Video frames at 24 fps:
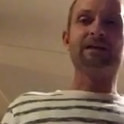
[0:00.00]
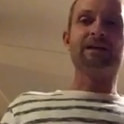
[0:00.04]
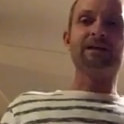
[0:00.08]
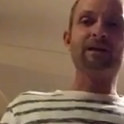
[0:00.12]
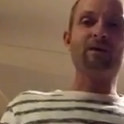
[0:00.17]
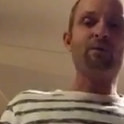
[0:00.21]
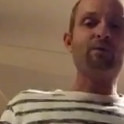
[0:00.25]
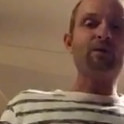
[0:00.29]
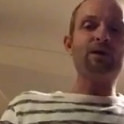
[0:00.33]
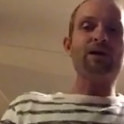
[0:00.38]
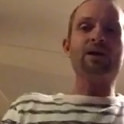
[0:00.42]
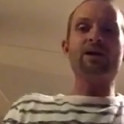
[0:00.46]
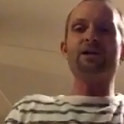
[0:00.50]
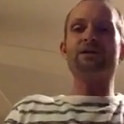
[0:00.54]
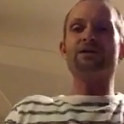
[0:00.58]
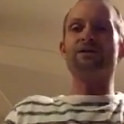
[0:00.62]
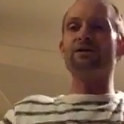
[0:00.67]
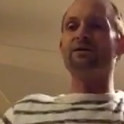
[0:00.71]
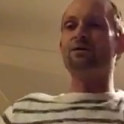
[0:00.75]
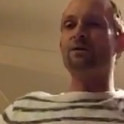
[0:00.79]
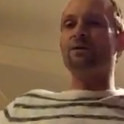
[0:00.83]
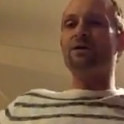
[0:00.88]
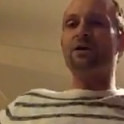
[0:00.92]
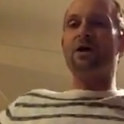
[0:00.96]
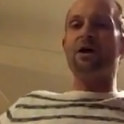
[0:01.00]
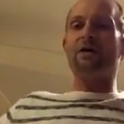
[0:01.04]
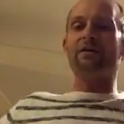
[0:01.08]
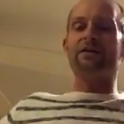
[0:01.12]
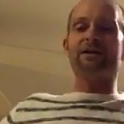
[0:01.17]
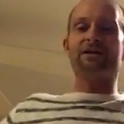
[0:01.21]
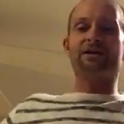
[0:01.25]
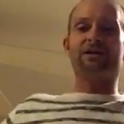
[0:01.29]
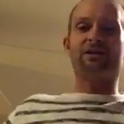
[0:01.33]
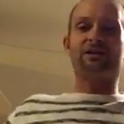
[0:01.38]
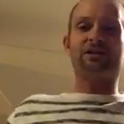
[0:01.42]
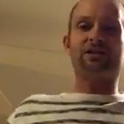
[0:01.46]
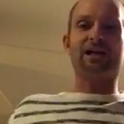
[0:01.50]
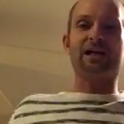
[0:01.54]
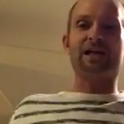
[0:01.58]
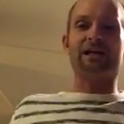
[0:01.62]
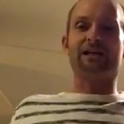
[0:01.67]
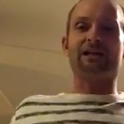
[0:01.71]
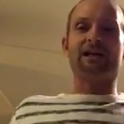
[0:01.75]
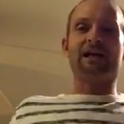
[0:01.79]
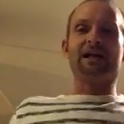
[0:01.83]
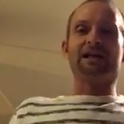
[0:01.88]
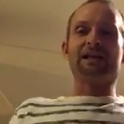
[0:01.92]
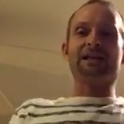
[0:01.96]
Like, what are you going to do with all this
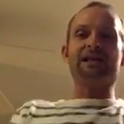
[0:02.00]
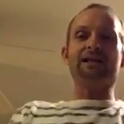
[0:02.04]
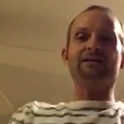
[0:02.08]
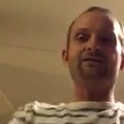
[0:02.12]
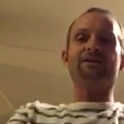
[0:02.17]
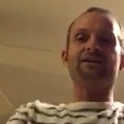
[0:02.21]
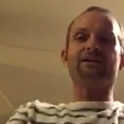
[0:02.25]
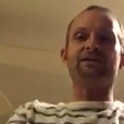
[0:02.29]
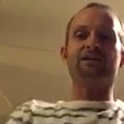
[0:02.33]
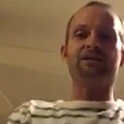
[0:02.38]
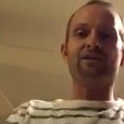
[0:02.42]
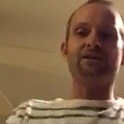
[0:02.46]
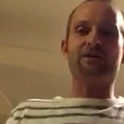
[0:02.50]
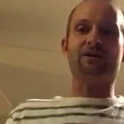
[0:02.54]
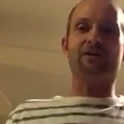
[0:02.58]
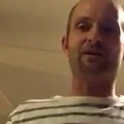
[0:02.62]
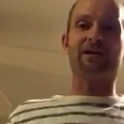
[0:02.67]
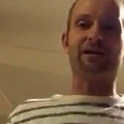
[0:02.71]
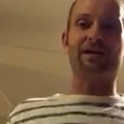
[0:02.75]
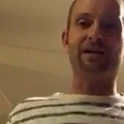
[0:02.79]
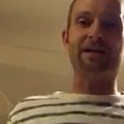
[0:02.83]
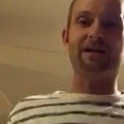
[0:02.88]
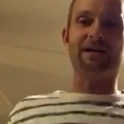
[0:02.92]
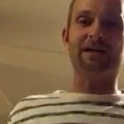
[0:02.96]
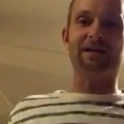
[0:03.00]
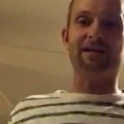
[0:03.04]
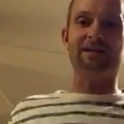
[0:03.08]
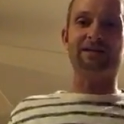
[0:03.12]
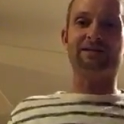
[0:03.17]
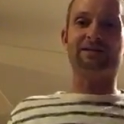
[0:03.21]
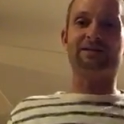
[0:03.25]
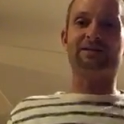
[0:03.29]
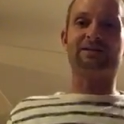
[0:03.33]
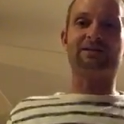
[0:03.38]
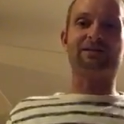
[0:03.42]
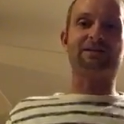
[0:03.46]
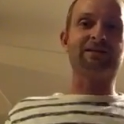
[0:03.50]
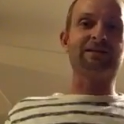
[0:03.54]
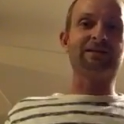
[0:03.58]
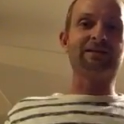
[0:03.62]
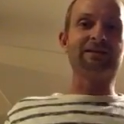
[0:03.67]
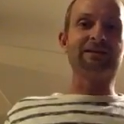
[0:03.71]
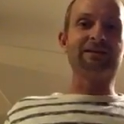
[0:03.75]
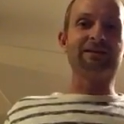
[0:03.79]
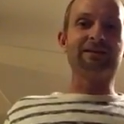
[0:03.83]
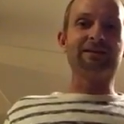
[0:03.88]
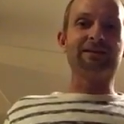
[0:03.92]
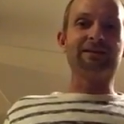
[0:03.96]
shit? Leave it to your kids?
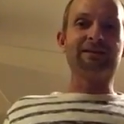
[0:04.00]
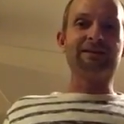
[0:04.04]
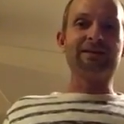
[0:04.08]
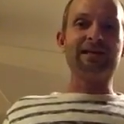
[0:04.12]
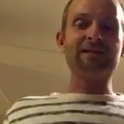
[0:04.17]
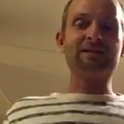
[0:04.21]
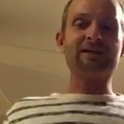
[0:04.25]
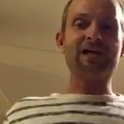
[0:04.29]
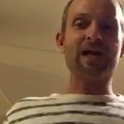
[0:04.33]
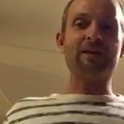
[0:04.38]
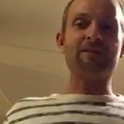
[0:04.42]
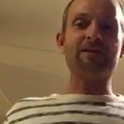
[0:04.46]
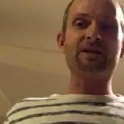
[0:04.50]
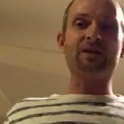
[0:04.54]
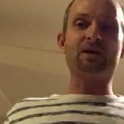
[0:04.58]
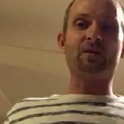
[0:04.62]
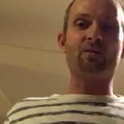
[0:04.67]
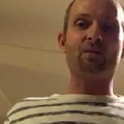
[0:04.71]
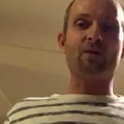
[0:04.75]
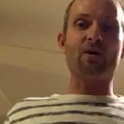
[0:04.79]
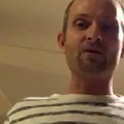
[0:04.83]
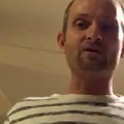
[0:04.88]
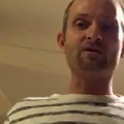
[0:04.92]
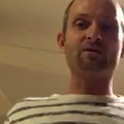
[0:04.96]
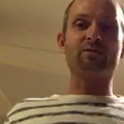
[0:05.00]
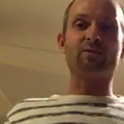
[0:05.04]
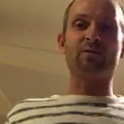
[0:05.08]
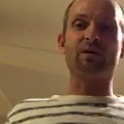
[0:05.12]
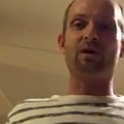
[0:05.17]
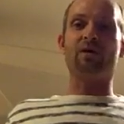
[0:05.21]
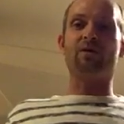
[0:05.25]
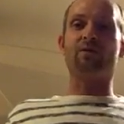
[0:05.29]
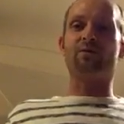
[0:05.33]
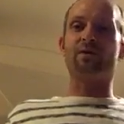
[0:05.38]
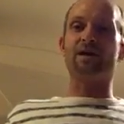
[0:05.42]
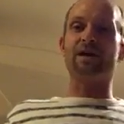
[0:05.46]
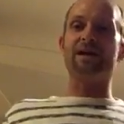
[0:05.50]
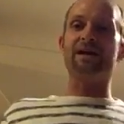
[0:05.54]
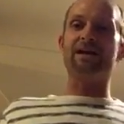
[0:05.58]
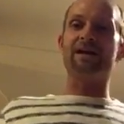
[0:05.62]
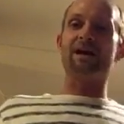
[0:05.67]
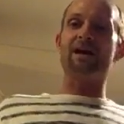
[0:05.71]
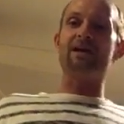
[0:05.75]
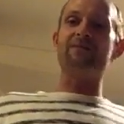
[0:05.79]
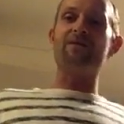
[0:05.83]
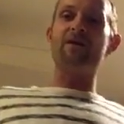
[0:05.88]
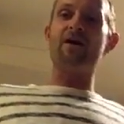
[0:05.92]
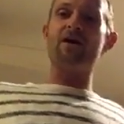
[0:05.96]
That's got to be the worst will
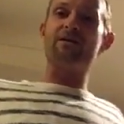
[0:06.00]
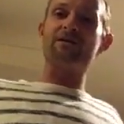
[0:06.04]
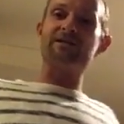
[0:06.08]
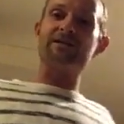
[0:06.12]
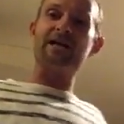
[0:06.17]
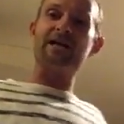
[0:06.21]
reading of all